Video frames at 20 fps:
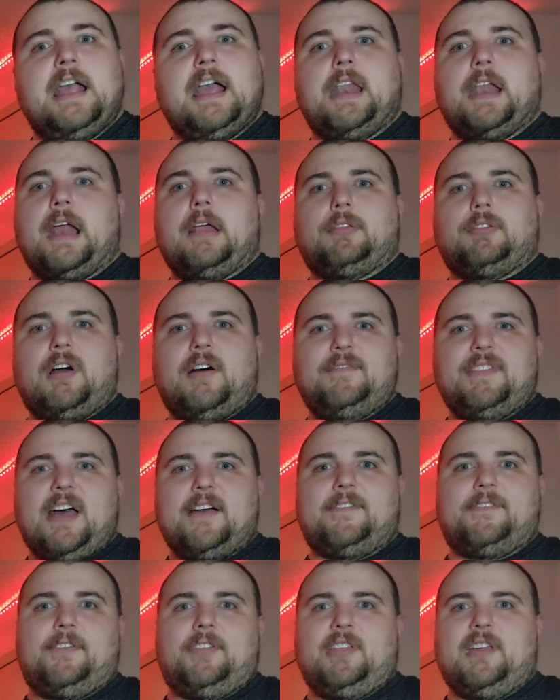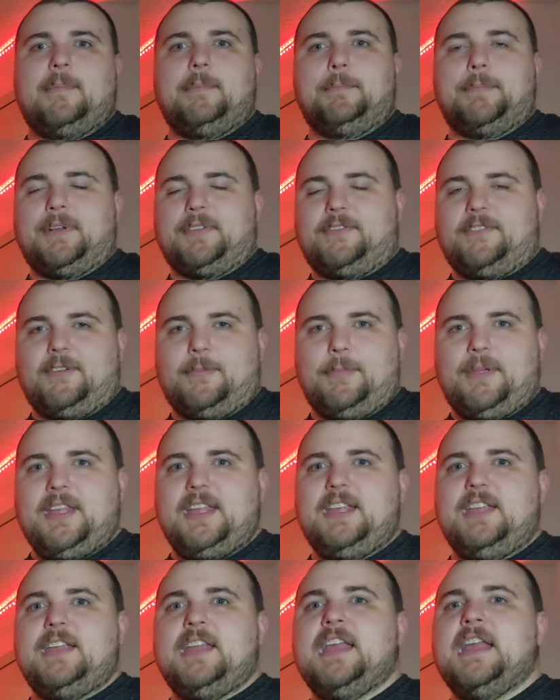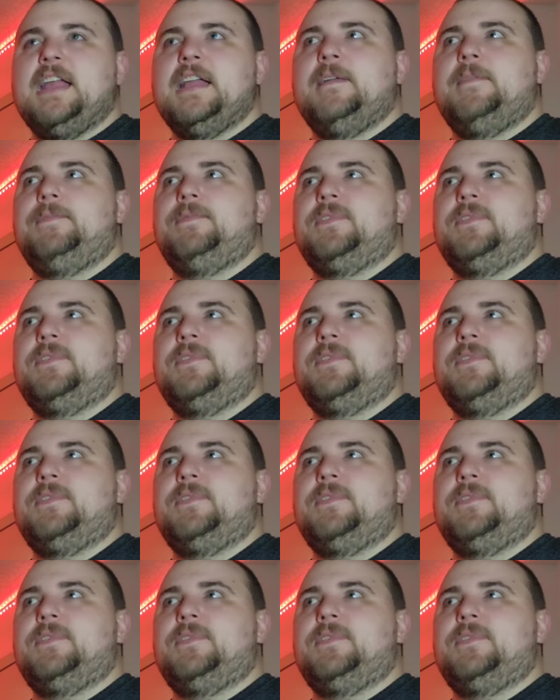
And I love that for them. But for me,